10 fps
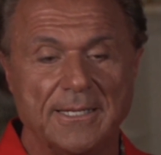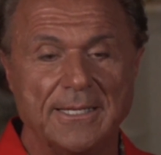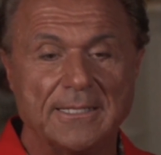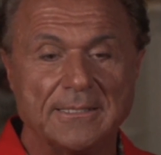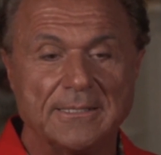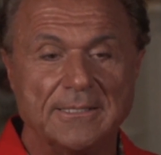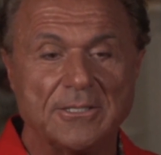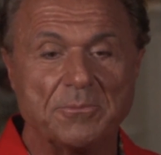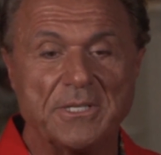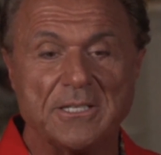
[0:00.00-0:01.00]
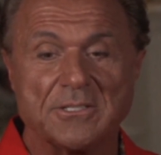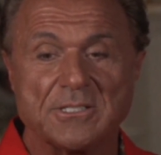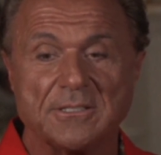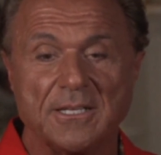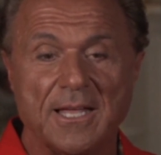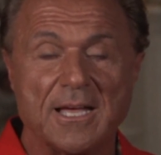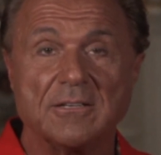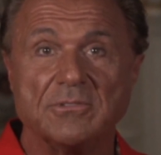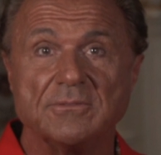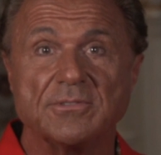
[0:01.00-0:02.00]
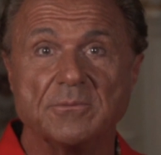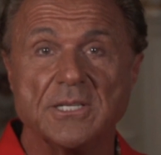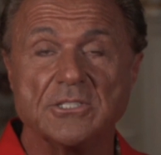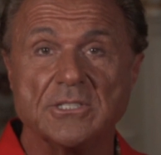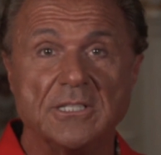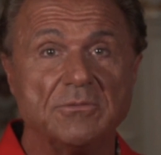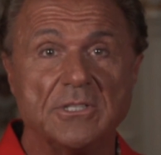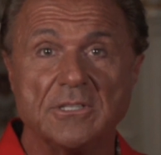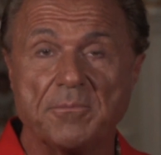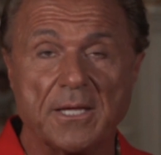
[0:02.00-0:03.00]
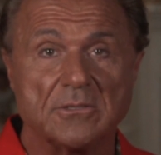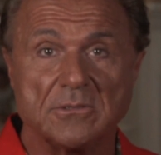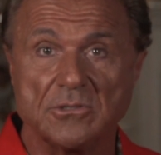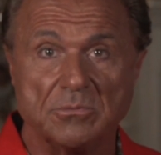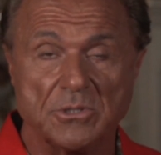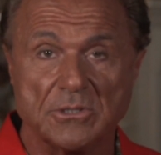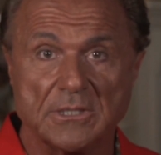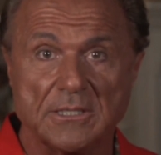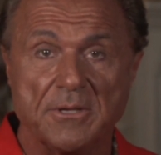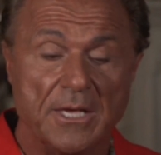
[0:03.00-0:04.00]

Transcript: And you know, because of the lack of information, even in the medical community,